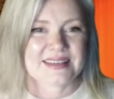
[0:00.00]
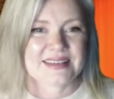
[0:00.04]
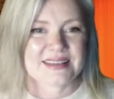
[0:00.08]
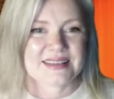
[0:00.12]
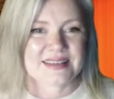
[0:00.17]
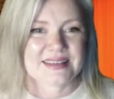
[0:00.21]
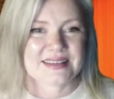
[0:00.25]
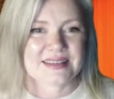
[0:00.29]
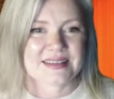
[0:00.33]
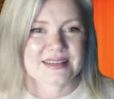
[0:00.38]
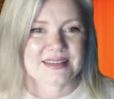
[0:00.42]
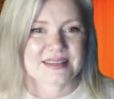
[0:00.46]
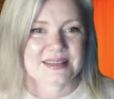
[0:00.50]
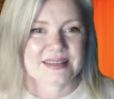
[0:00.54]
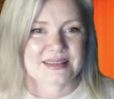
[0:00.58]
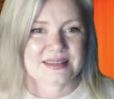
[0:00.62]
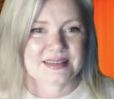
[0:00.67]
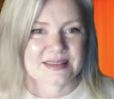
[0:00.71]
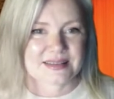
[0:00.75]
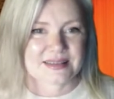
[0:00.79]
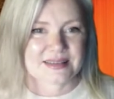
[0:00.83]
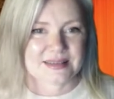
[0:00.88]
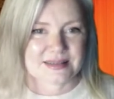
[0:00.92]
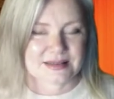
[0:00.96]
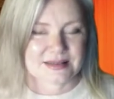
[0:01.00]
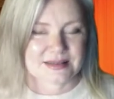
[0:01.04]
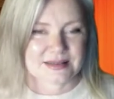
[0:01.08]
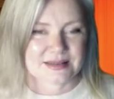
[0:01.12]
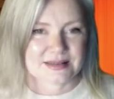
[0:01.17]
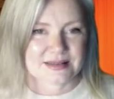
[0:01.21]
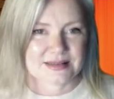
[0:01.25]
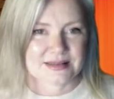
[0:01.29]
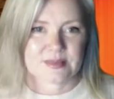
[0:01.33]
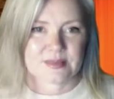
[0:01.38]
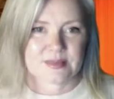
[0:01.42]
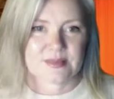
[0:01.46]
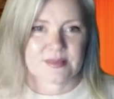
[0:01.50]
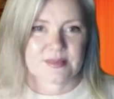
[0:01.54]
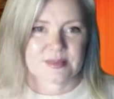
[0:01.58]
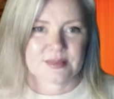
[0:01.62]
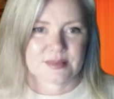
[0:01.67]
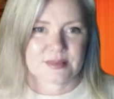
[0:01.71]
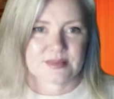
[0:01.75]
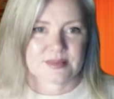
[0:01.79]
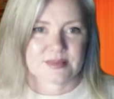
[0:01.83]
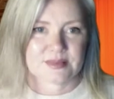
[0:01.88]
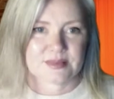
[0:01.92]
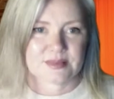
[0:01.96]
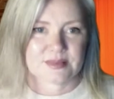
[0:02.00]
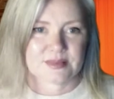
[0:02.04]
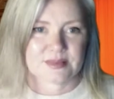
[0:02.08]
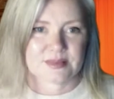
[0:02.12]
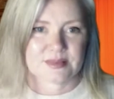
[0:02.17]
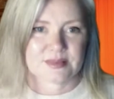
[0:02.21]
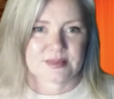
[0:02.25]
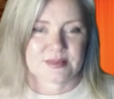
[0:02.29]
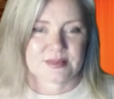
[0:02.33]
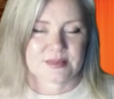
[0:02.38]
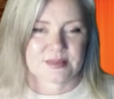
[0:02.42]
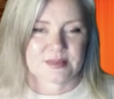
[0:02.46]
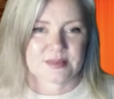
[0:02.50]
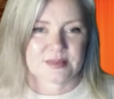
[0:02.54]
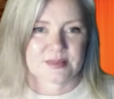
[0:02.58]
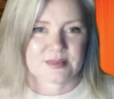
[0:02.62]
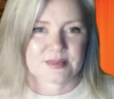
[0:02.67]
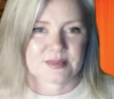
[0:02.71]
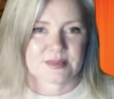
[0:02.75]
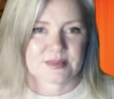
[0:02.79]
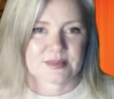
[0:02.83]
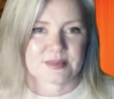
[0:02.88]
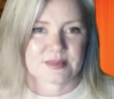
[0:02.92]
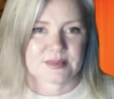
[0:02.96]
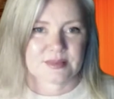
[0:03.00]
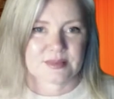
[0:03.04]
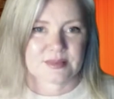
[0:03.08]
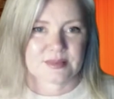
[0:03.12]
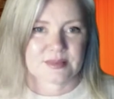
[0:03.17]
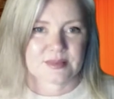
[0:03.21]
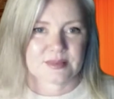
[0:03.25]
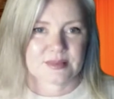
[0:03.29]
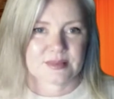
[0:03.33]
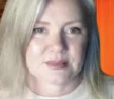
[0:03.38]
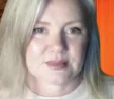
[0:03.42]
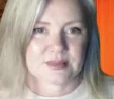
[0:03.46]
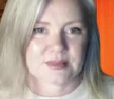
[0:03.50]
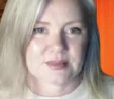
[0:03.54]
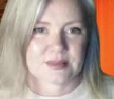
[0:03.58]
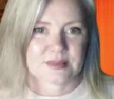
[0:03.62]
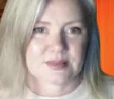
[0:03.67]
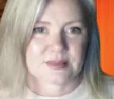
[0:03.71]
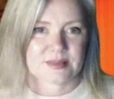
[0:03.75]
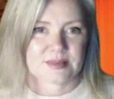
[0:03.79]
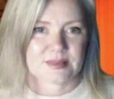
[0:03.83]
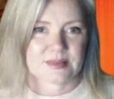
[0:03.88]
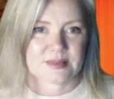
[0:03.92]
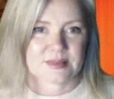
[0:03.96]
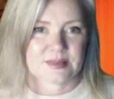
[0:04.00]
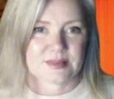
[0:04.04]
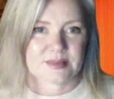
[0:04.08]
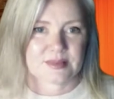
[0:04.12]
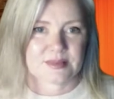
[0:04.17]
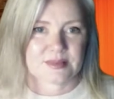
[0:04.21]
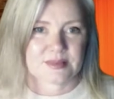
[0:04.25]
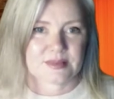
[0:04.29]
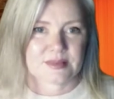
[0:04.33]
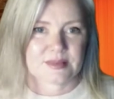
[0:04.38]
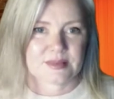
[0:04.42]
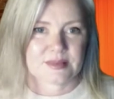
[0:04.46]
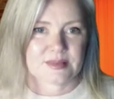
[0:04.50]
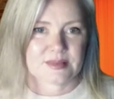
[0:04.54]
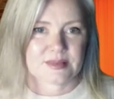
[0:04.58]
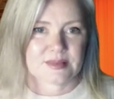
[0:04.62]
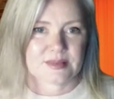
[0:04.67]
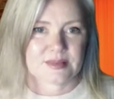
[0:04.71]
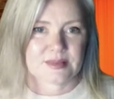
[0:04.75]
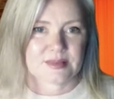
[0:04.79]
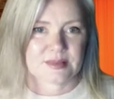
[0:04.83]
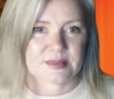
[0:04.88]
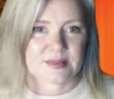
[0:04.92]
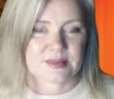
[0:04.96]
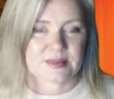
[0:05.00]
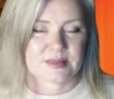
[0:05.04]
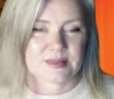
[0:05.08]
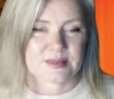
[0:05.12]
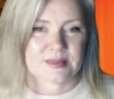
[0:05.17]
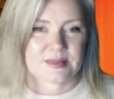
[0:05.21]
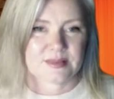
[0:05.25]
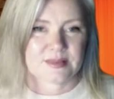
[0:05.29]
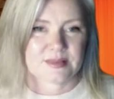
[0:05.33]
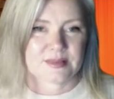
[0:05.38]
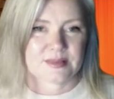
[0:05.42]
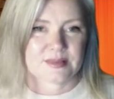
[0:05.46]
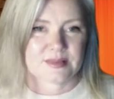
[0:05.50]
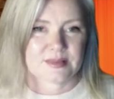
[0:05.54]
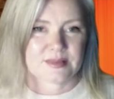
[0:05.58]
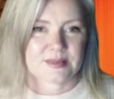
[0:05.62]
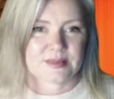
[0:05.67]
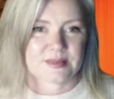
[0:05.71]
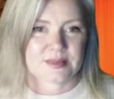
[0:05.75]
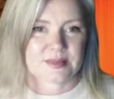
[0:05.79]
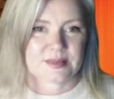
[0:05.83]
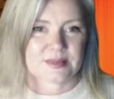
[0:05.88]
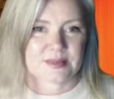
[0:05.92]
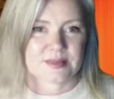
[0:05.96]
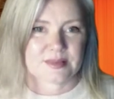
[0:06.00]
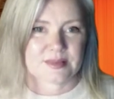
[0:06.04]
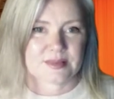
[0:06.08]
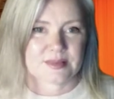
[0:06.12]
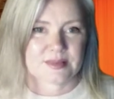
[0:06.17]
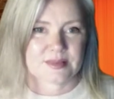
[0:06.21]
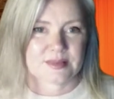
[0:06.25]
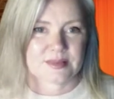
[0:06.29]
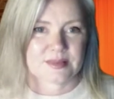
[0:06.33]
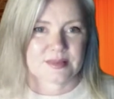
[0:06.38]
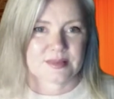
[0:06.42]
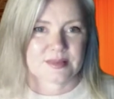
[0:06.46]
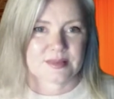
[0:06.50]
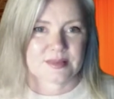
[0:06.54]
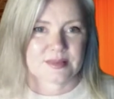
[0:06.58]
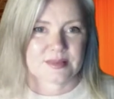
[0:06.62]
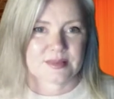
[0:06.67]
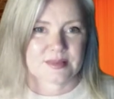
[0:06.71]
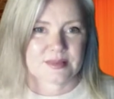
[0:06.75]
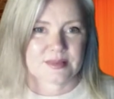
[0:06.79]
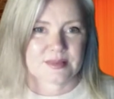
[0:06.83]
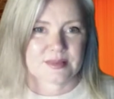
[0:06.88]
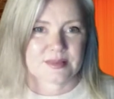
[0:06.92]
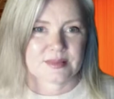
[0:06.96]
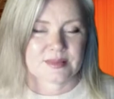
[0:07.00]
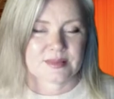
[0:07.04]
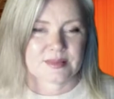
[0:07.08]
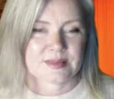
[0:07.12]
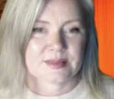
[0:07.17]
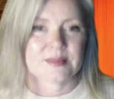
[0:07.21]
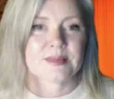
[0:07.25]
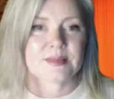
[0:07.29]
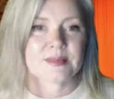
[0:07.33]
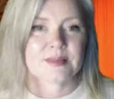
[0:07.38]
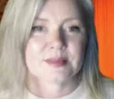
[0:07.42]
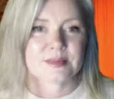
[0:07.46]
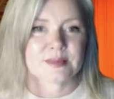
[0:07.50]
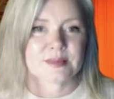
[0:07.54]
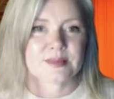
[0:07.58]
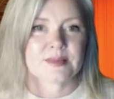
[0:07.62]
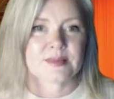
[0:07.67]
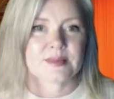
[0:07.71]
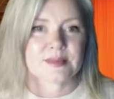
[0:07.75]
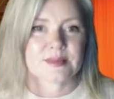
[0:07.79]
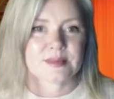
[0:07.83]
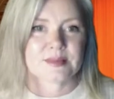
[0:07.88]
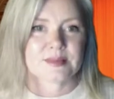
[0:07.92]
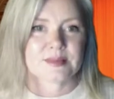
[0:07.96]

The person shown says nothing.